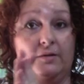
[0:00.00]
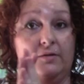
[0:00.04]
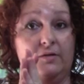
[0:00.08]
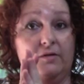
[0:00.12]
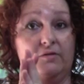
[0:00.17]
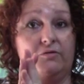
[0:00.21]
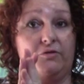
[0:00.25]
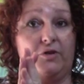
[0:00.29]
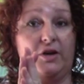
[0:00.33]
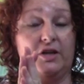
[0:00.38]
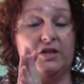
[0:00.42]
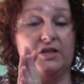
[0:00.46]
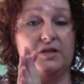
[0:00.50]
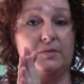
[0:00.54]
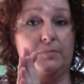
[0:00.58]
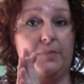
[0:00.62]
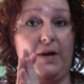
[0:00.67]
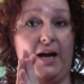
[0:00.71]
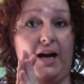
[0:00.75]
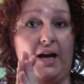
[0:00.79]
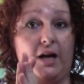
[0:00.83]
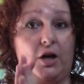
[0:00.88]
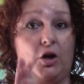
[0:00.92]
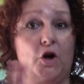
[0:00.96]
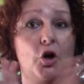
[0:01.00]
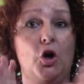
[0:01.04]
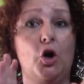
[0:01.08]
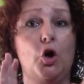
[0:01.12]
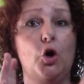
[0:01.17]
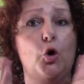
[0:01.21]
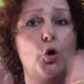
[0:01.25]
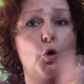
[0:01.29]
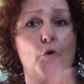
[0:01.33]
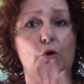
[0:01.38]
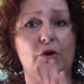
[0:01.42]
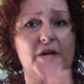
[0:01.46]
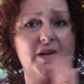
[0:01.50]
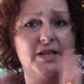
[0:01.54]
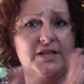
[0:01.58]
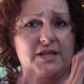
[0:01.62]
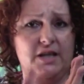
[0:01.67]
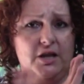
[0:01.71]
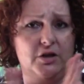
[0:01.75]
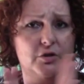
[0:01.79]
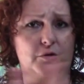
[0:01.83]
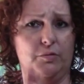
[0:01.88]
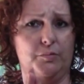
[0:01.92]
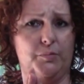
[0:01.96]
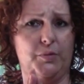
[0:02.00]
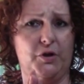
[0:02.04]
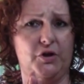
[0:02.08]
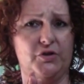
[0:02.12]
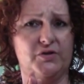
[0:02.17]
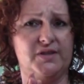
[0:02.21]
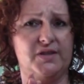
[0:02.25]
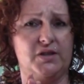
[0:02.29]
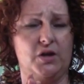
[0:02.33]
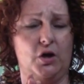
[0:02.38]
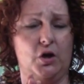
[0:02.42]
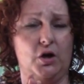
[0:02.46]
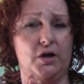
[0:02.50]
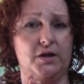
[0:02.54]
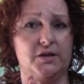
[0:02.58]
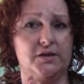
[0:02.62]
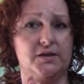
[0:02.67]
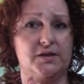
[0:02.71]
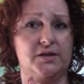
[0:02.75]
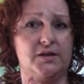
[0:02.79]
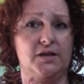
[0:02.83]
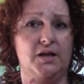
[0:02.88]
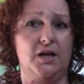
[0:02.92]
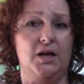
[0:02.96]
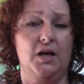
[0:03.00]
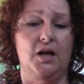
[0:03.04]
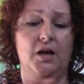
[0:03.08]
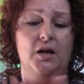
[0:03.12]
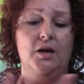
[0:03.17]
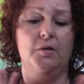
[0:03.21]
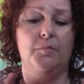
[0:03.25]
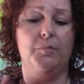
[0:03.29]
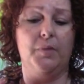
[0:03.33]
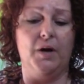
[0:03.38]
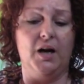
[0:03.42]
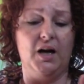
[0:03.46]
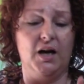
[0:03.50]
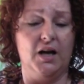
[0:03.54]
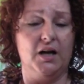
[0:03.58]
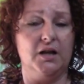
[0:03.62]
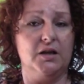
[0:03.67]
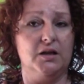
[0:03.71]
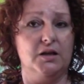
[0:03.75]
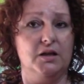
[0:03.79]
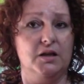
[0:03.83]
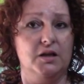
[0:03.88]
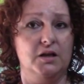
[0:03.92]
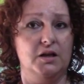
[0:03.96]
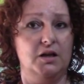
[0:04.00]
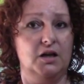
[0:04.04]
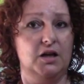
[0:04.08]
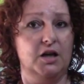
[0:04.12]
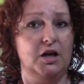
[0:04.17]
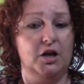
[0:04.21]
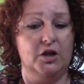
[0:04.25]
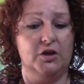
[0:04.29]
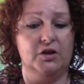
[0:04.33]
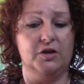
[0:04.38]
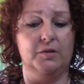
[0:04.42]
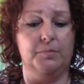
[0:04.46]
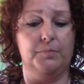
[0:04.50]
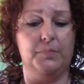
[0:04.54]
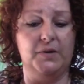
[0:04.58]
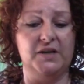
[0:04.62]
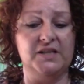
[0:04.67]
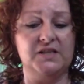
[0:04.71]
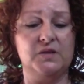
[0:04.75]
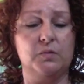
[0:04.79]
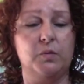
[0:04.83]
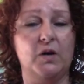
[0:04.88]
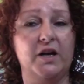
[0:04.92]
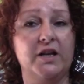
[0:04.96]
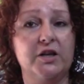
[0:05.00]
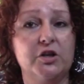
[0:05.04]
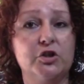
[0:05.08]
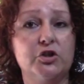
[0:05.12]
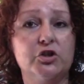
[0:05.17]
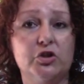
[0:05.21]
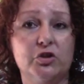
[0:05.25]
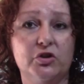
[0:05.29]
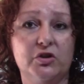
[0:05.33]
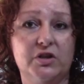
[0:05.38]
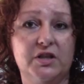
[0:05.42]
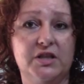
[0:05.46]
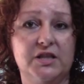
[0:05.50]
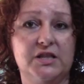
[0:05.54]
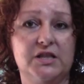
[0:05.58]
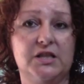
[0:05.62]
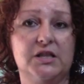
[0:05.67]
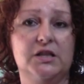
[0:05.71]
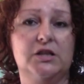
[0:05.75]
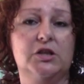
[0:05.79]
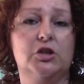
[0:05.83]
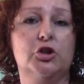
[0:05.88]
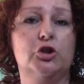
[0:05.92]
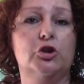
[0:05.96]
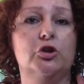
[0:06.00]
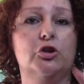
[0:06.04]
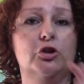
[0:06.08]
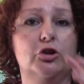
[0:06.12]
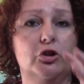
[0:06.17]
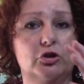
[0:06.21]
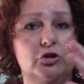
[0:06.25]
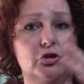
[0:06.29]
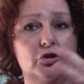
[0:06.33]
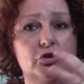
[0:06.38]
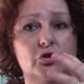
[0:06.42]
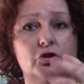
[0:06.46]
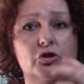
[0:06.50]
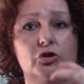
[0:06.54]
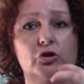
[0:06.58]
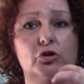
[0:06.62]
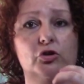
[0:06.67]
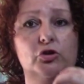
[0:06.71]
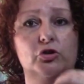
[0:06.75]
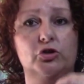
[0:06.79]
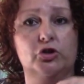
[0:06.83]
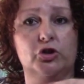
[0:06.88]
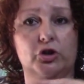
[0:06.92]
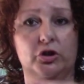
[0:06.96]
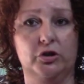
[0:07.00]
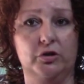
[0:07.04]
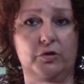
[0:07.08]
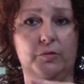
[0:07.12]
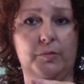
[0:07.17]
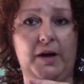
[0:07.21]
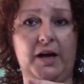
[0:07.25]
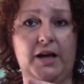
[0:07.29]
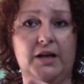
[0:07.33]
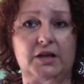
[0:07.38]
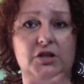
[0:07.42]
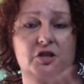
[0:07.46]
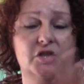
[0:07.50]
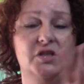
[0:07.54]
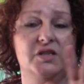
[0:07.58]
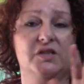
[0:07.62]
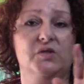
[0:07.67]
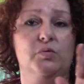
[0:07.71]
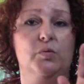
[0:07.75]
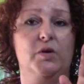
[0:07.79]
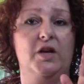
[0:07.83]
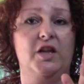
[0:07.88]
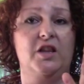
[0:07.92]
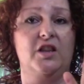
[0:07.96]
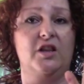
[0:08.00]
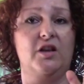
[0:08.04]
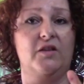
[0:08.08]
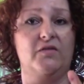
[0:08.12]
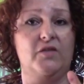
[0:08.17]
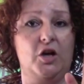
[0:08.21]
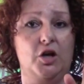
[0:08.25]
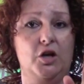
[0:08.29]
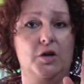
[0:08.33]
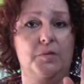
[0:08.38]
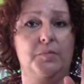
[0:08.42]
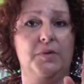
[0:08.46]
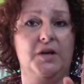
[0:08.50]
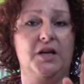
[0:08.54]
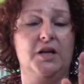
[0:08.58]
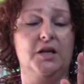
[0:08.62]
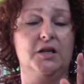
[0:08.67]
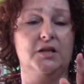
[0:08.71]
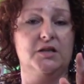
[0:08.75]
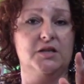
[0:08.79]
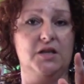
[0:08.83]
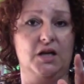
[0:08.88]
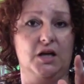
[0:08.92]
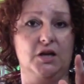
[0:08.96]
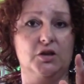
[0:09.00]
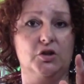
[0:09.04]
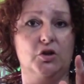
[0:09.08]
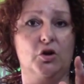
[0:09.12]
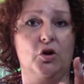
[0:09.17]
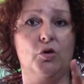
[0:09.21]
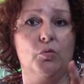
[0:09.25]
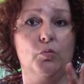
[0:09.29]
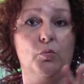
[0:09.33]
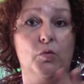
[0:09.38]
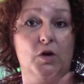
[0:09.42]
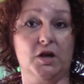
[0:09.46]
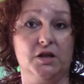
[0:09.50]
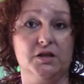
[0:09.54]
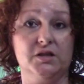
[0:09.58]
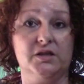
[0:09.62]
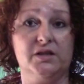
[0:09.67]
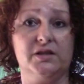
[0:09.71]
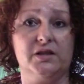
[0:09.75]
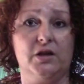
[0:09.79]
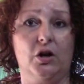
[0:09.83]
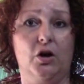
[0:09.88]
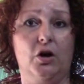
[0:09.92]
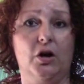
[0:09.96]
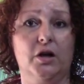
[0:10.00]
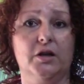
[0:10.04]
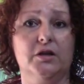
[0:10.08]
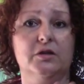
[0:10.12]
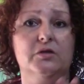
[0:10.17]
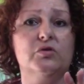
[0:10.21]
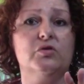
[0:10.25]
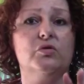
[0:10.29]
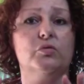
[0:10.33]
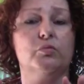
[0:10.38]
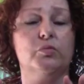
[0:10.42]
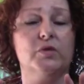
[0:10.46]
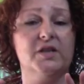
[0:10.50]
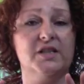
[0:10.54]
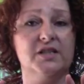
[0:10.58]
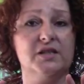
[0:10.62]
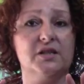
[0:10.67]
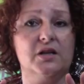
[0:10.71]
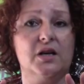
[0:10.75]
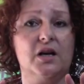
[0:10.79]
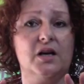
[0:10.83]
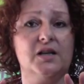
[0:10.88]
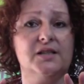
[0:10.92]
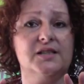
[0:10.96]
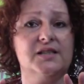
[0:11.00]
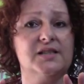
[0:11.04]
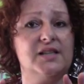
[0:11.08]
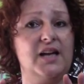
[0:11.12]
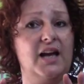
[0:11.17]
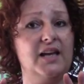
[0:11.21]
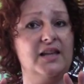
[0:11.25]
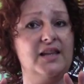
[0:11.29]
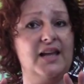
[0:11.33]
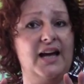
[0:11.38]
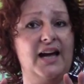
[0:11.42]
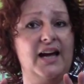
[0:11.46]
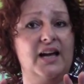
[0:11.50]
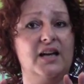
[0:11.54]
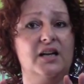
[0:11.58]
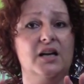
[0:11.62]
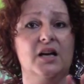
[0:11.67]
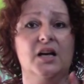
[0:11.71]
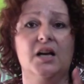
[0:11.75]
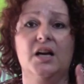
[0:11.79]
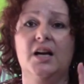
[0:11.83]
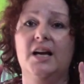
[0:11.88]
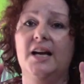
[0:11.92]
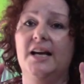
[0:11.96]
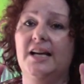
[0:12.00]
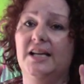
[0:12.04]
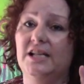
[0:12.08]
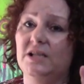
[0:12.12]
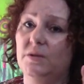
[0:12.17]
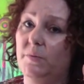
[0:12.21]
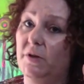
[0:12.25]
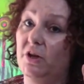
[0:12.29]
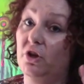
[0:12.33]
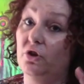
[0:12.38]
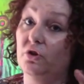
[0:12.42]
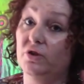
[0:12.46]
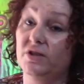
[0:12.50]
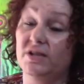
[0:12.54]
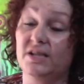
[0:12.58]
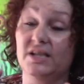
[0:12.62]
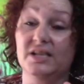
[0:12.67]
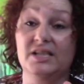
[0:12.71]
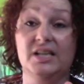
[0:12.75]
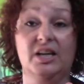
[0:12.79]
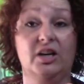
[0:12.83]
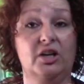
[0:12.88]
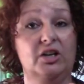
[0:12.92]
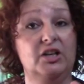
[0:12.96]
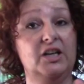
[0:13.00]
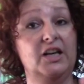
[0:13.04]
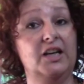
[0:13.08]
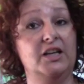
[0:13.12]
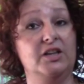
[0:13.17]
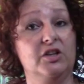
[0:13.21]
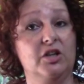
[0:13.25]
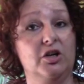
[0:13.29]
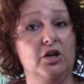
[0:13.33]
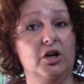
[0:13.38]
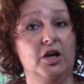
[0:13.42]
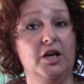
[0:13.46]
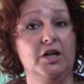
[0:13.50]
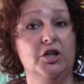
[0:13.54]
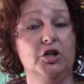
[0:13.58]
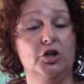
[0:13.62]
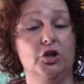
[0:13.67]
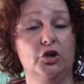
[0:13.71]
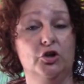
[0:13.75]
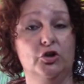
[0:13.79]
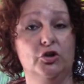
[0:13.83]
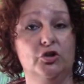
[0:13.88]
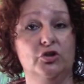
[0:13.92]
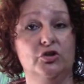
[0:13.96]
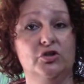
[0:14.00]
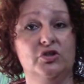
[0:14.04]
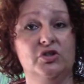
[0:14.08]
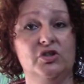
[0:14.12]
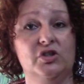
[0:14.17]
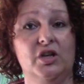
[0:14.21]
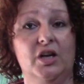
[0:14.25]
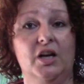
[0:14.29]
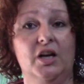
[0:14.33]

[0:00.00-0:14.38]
front to back, or they're done on both sides. But the best way to do this is to use your journal pages where they've only been done on one side. The reason I say that is because the technique that I use